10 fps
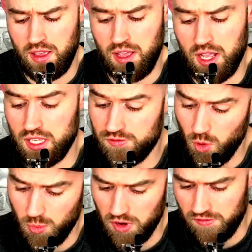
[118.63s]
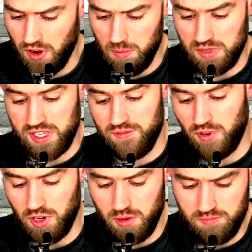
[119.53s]
It's 4.5%
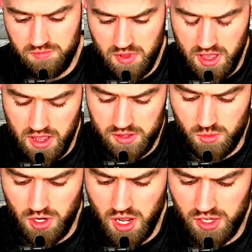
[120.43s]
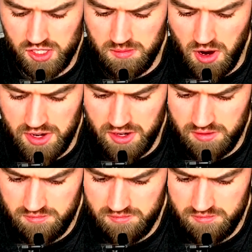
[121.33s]
volume. It's called Ursa Minor,